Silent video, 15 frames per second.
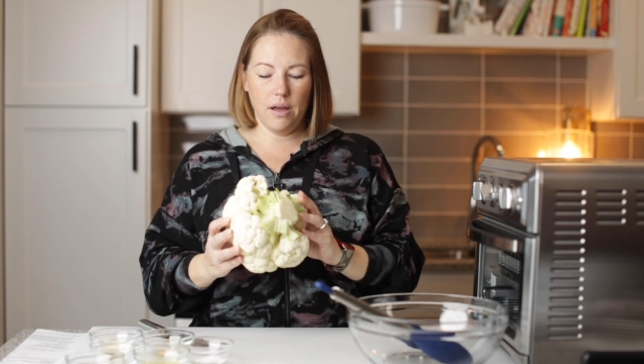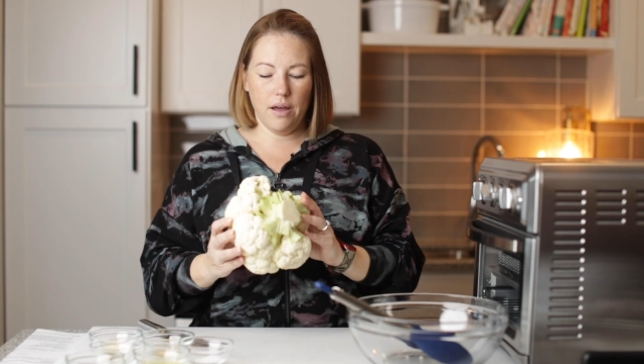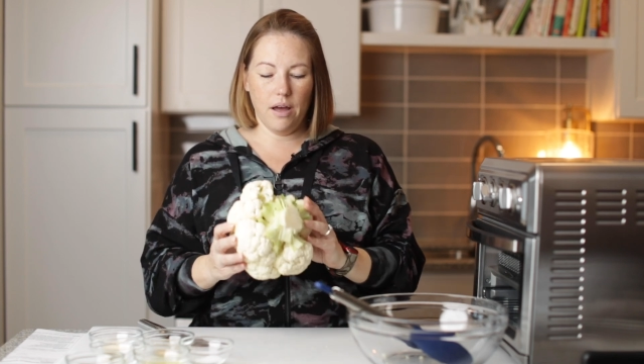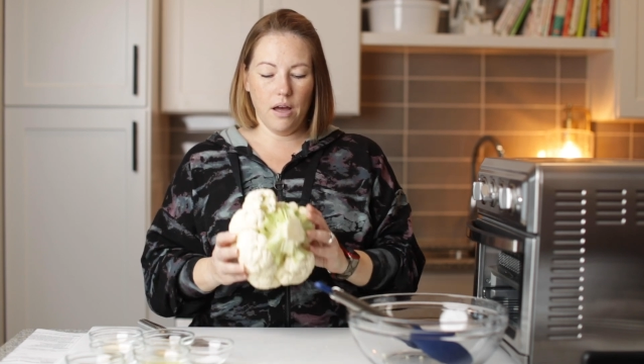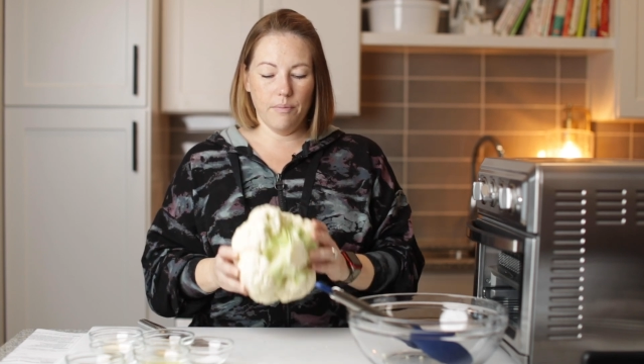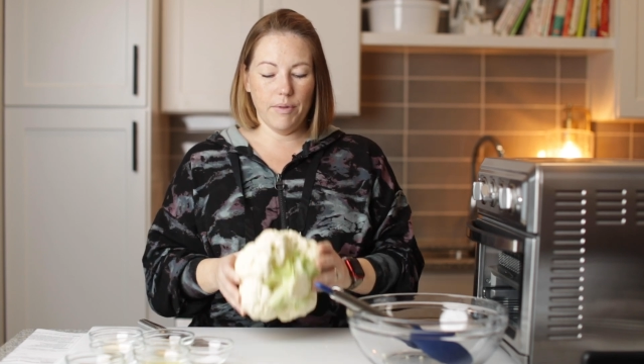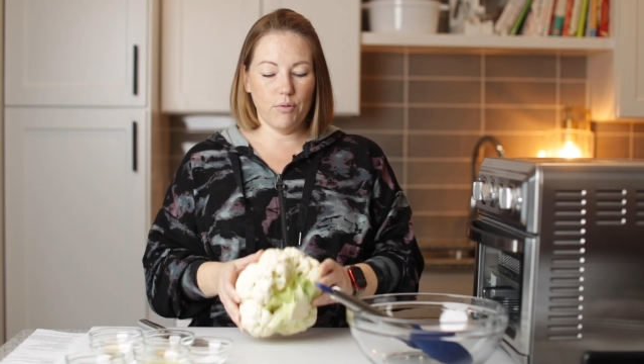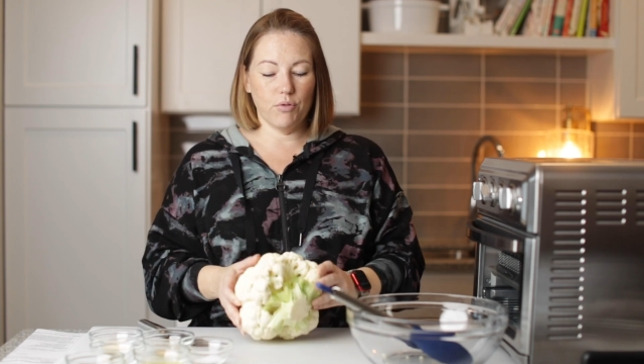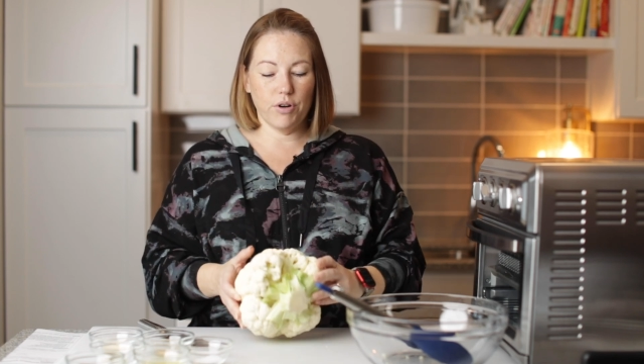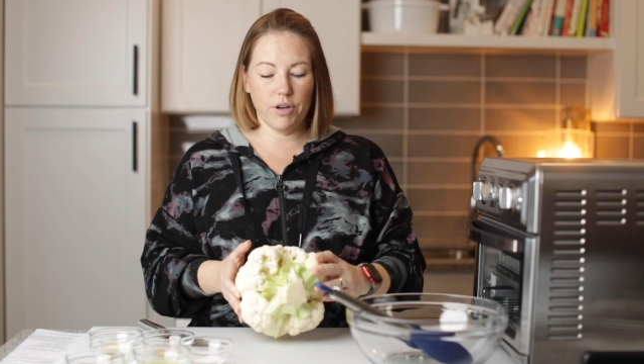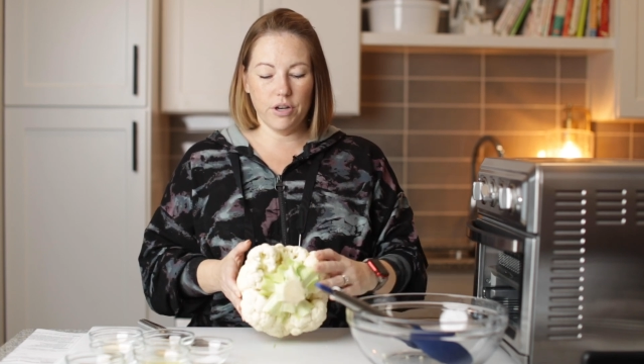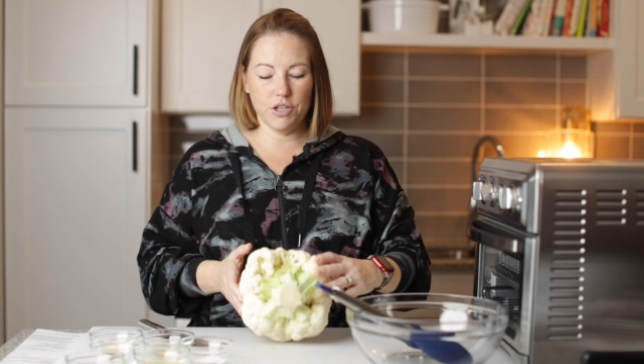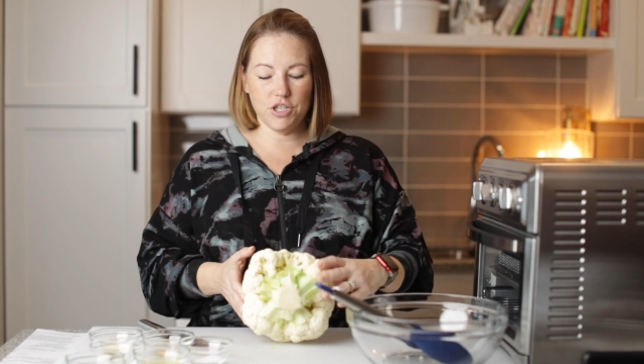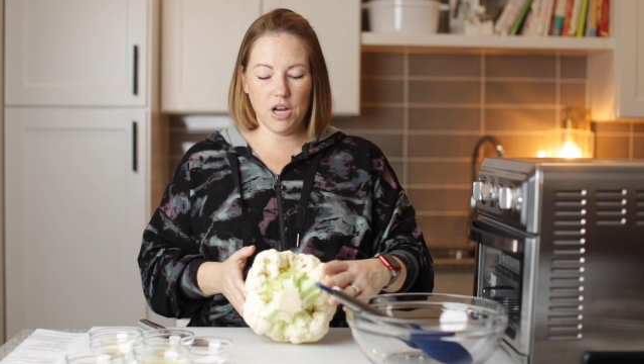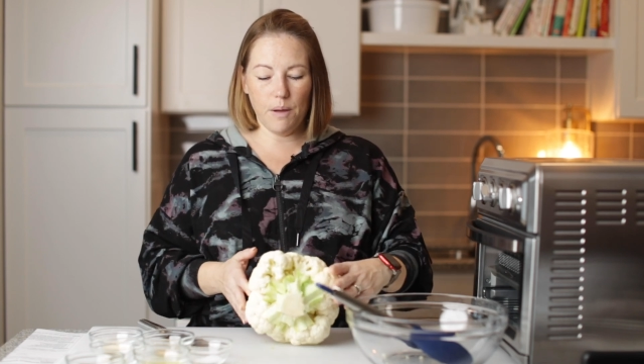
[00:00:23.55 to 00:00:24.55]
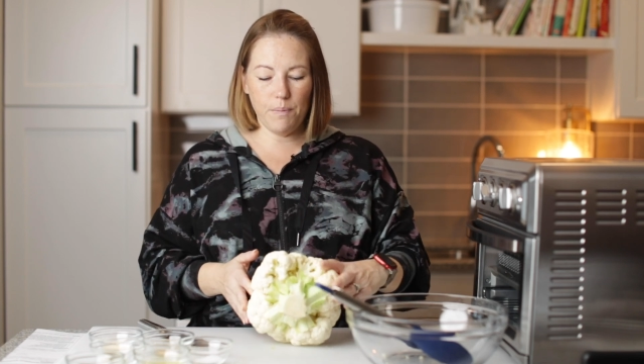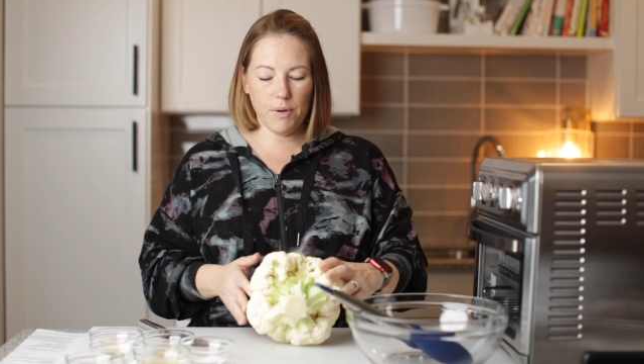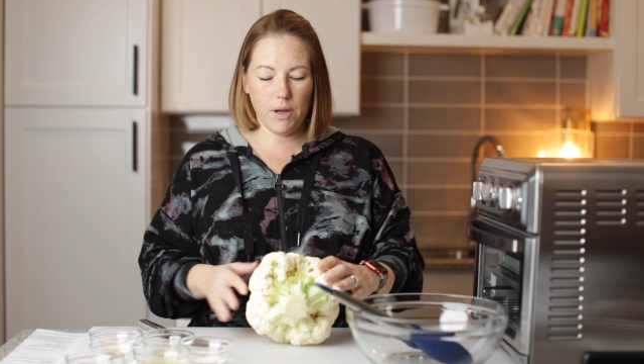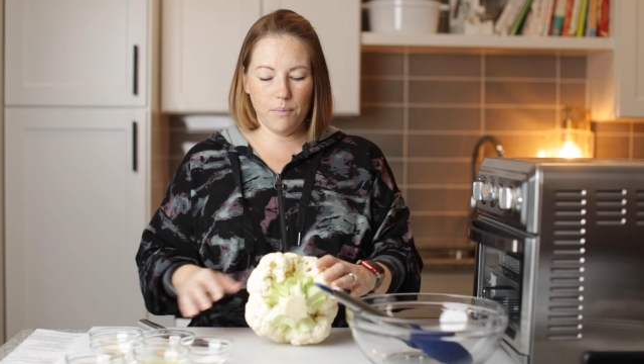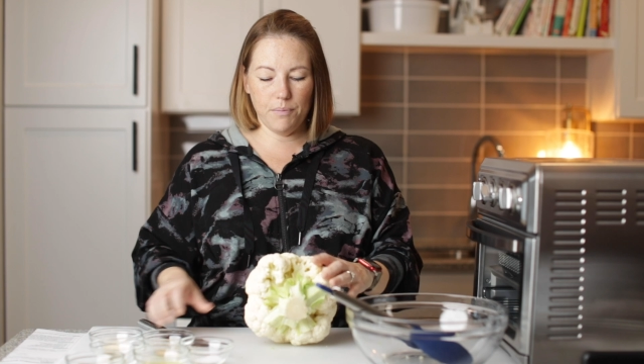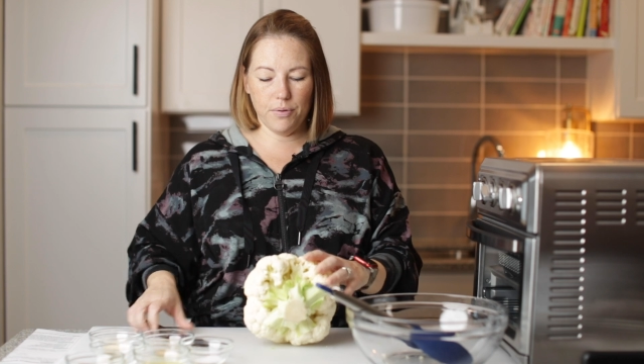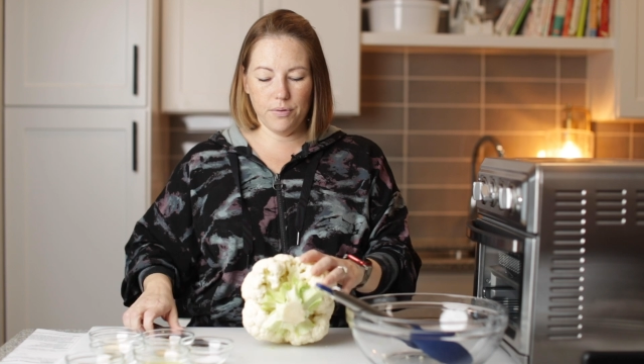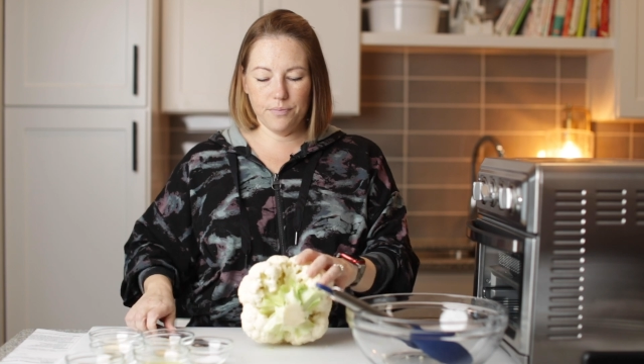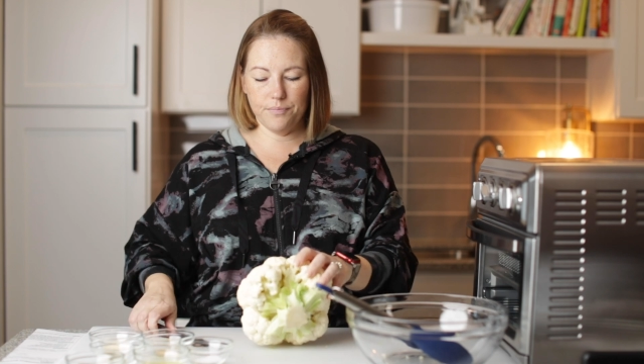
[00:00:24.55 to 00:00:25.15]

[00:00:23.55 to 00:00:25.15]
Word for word: um, that we're gonna chop up